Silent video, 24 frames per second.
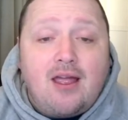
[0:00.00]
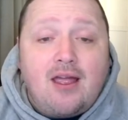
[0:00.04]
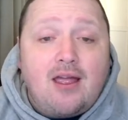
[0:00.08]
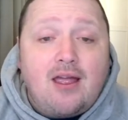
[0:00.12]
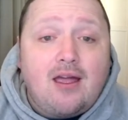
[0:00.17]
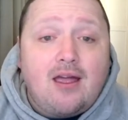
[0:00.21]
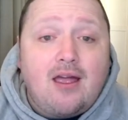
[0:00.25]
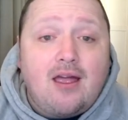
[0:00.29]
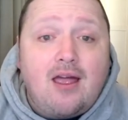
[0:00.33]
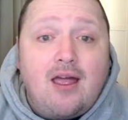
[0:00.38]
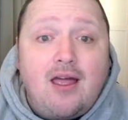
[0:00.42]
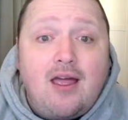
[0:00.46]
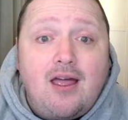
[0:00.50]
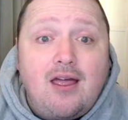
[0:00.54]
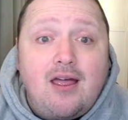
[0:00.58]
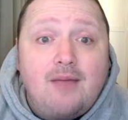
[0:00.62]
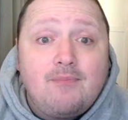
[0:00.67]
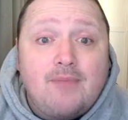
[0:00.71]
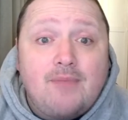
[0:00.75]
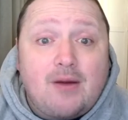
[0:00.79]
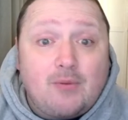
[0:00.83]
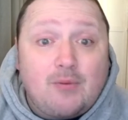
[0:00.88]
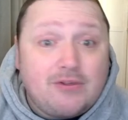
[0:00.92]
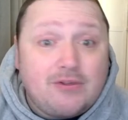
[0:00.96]
I
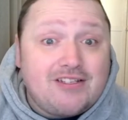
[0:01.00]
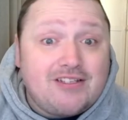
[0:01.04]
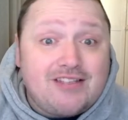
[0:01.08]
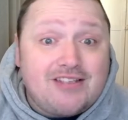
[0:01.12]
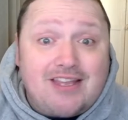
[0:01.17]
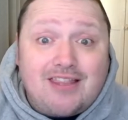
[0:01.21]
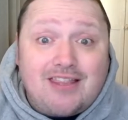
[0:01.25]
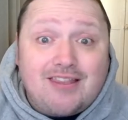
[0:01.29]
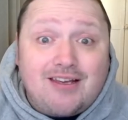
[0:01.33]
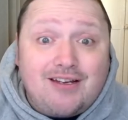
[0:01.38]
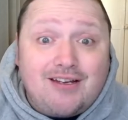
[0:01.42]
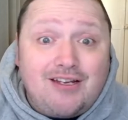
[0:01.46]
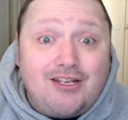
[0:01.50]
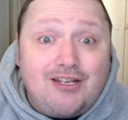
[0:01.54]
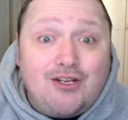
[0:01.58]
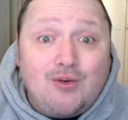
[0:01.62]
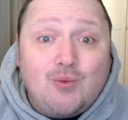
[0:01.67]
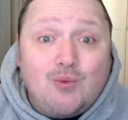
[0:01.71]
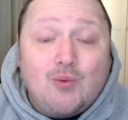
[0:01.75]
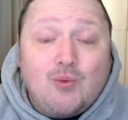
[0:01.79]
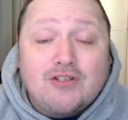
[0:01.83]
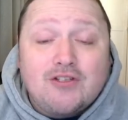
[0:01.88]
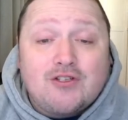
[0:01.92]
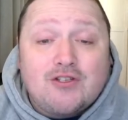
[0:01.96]
want to say thank you
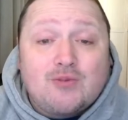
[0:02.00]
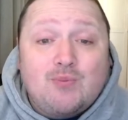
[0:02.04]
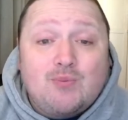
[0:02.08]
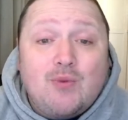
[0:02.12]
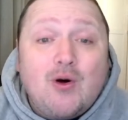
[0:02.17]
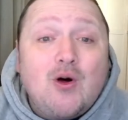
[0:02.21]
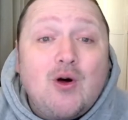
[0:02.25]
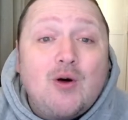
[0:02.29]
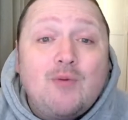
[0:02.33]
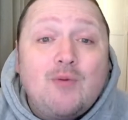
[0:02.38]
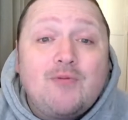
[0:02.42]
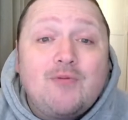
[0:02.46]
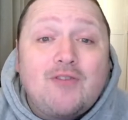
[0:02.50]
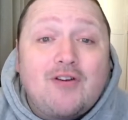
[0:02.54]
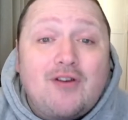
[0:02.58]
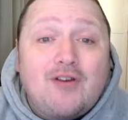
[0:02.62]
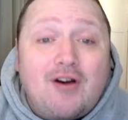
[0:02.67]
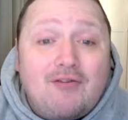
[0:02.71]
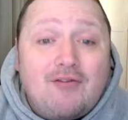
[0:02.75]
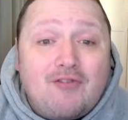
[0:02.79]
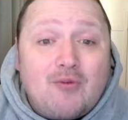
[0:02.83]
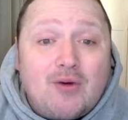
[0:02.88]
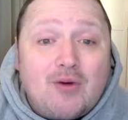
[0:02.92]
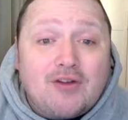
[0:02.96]
once more for
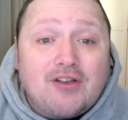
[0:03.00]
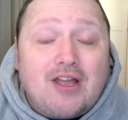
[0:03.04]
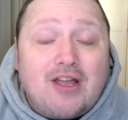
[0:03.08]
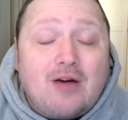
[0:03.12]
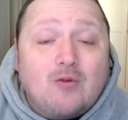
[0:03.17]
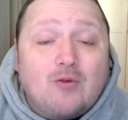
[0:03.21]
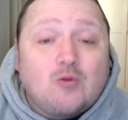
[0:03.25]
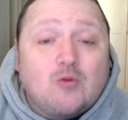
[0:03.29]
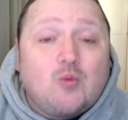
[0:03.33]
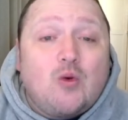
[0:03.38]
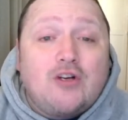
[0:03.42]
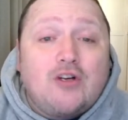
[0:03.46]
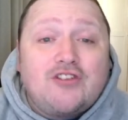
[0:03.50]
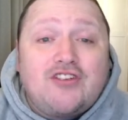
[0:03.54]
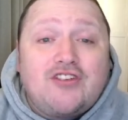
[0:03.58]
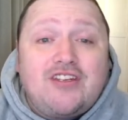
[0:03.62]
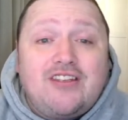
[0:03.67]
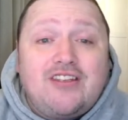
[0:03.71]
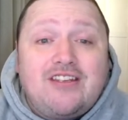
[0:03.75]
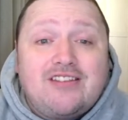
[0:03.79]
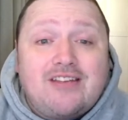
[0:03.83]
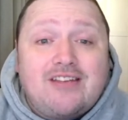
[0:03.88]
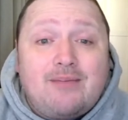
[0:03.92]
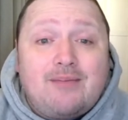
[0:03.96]
everyone that's watching
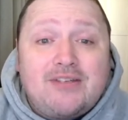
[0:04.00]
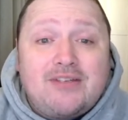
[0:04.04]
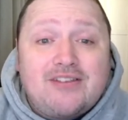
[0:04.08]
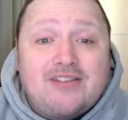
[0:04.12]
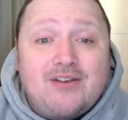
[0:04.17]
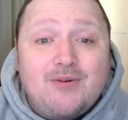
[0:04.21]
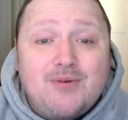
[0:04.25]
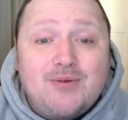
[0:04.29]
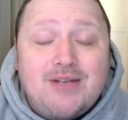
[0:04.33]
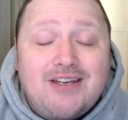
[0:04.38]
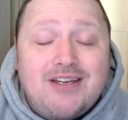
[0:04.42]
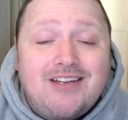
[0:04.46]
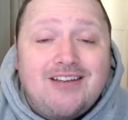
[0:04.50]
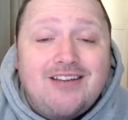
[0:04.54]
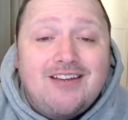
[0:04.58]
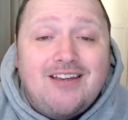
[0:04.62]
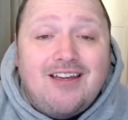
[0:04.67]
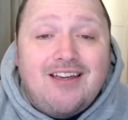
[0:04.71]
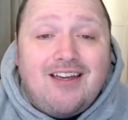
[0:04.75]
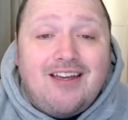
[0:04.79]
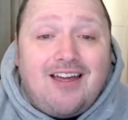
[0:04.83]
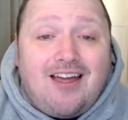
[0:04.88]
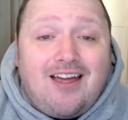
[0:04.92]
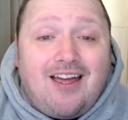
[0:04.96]
this episode.
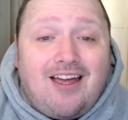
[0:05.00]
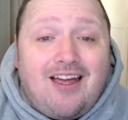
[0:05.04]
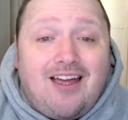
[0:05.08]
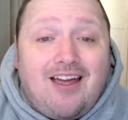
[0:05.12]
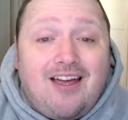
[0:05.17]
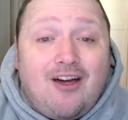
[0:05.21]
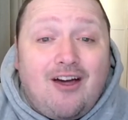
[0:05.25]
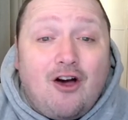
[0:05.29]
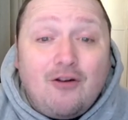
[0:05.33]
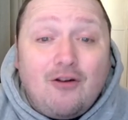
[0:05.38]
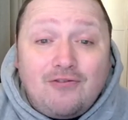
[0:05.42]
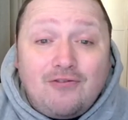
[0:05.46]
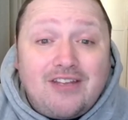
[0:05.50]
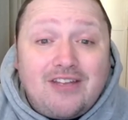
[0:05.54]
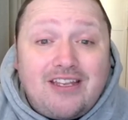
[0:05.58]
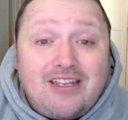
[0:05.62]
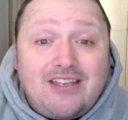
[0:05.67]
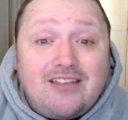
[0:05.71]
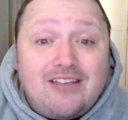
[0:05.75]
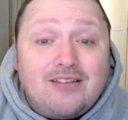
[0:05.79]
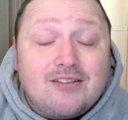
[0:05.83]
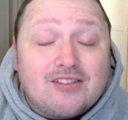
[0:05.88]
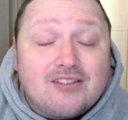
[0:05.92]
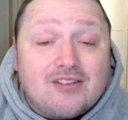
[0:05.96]

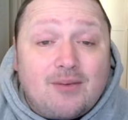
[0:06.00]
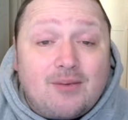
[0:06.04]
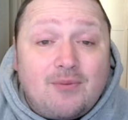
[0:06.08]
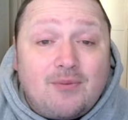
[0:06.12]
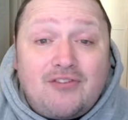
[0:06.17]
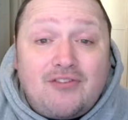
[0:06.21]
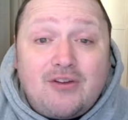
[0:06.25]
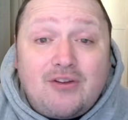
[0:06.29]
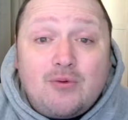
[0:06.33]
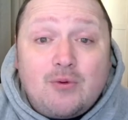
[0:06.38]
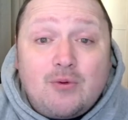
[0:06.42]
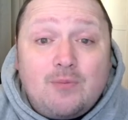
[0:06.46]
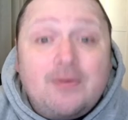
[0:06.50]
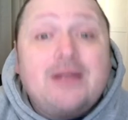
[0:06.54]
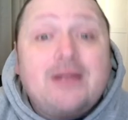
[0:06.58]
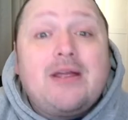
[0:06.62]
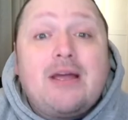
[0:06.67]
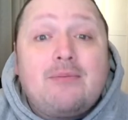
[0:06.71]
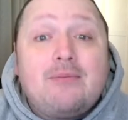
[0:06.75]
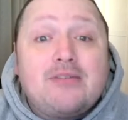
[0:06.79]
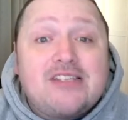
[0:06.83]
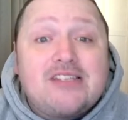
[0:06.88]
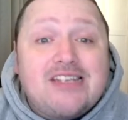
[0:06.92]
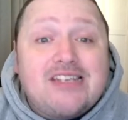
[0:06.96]
Hopefully some of you will be
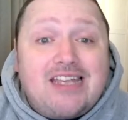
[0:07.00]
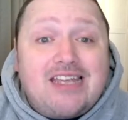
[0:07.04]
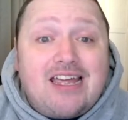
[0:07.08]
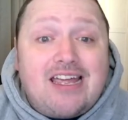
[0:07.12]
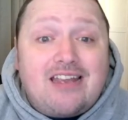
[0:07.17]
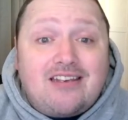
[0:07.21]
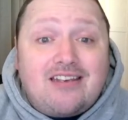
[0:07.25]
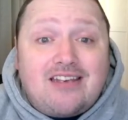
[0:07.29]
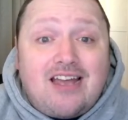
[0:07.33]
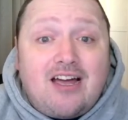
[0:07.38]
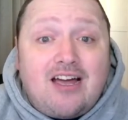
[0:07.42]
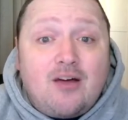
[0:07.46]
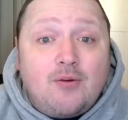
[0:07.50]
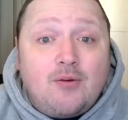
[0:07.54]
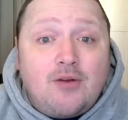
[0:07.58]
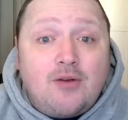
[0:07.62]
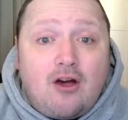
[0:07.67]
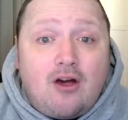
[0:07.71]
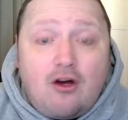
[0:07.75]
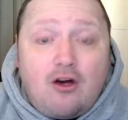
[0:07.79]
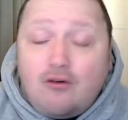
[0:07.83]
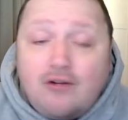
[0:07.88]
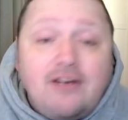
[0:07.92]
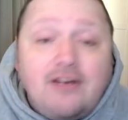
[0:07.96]
able to get down
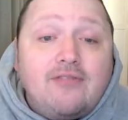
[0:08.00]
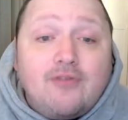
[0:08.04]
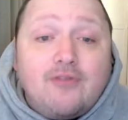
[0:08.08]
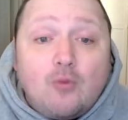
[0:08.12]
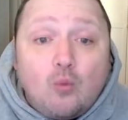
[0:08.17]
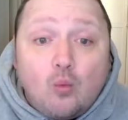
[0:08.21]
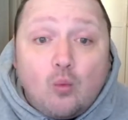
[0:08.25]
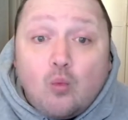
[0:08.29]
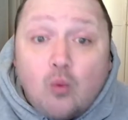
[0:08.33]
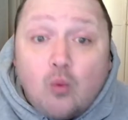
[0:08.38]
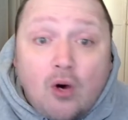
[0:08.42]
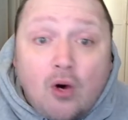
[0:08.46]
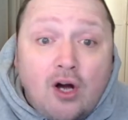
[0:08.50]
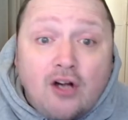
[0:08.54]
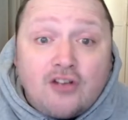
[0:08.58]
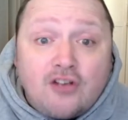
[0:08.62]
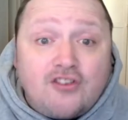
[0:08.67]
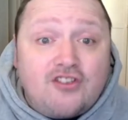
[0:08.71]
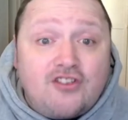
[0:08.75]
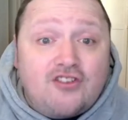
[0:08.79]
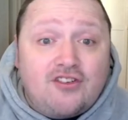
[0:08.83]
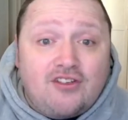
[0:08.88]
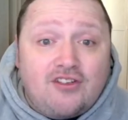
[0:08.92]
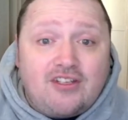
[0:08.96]
or even
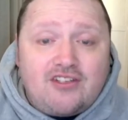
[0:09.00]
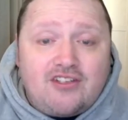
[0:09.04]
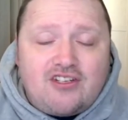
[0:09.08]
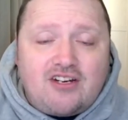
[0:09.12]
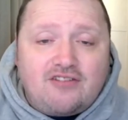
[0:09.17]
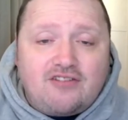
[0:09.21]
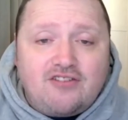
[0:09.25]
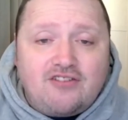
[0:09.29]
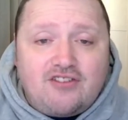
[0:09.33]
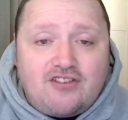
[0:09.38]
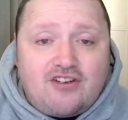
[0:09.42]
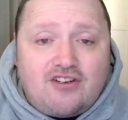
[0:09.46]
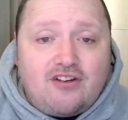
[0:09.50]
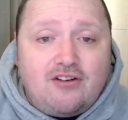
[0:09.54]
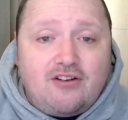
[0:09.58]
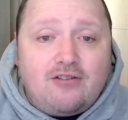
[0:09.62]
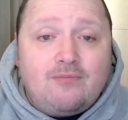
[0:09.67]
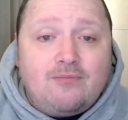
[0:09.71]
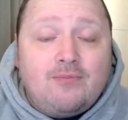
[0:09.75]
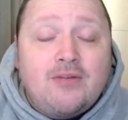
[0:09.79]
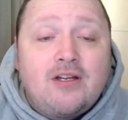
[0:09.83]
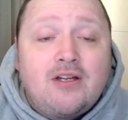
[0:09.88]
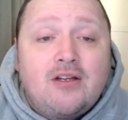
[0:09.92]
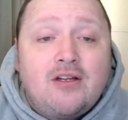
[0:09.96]
watch the Challenge
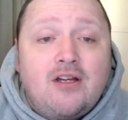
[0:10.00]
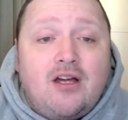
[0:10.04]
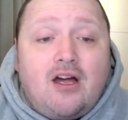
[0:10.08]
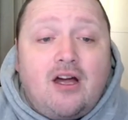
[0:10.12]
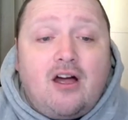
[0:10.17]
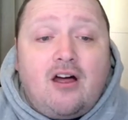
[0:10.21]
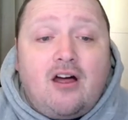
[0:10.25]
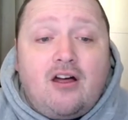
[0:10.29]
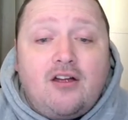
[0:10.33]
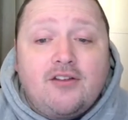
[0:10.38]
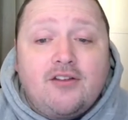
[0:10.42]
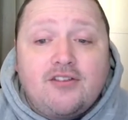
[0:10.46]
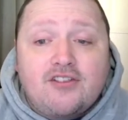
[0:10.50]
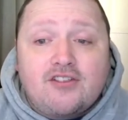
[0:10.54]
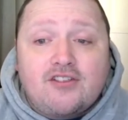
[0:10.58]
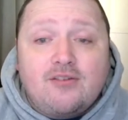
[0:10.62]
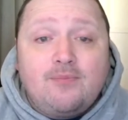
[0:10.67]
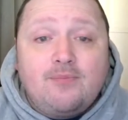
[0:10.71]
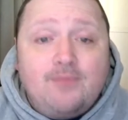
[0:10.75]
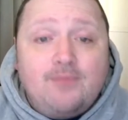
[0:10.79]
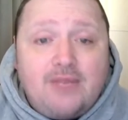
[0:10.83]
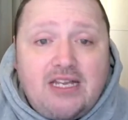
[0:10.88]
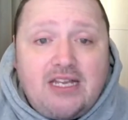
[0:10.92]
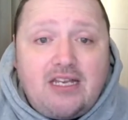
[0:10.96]
Cup on
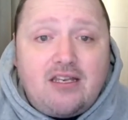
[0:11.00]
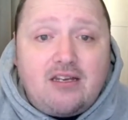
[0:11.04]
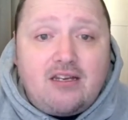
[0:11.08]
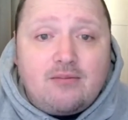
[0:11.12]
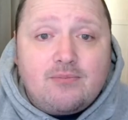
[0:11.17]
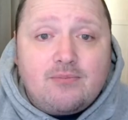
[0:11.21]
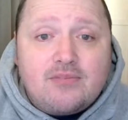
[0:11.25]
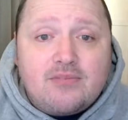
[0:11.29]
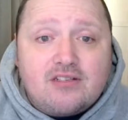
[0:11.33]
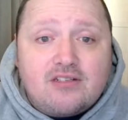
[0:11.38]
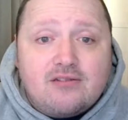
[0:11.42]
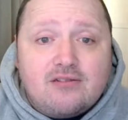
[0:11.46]
some mediums.